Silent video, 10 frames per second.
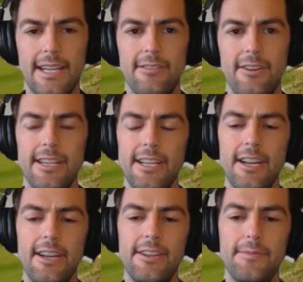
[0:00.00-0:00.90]
right.
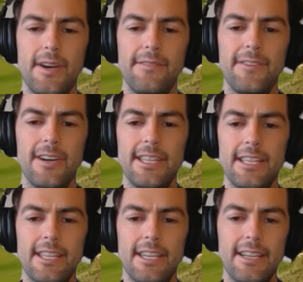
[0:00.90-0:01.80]
You might find
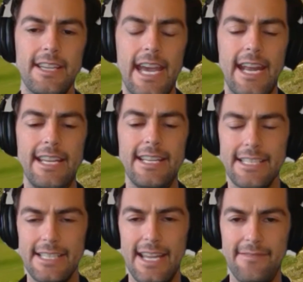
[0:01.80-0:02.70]
that the caddy
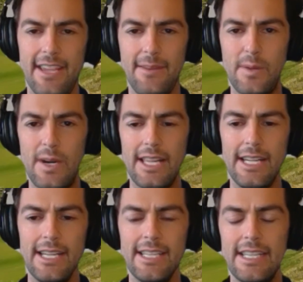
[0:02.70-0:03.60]
doesn't have the
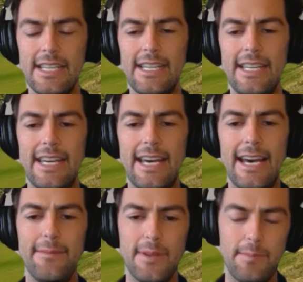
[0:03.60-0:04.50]
umbrella.
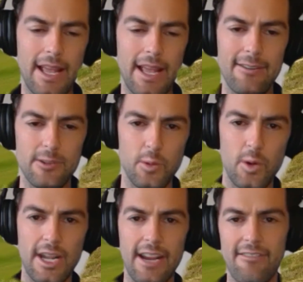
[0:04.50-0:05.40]
The player is
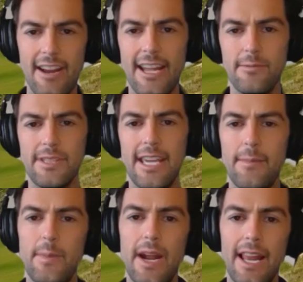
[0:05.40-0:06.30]
walking around with the
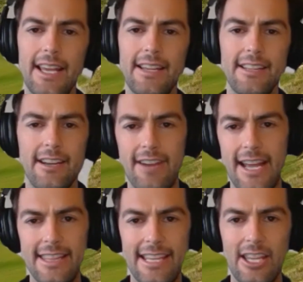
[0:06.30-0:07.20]
umbrella
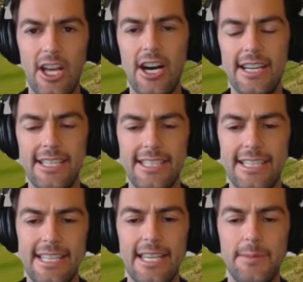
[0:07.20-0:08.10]
around their line,
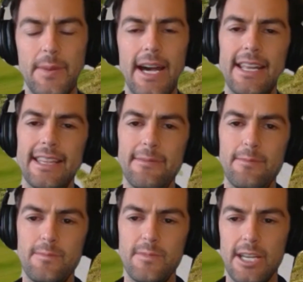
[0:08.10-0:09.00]
assessing their putt, and
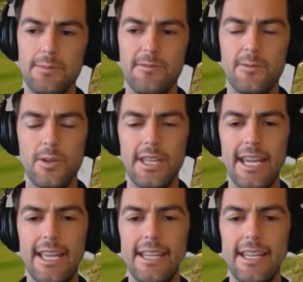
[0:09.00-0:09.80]
then just before they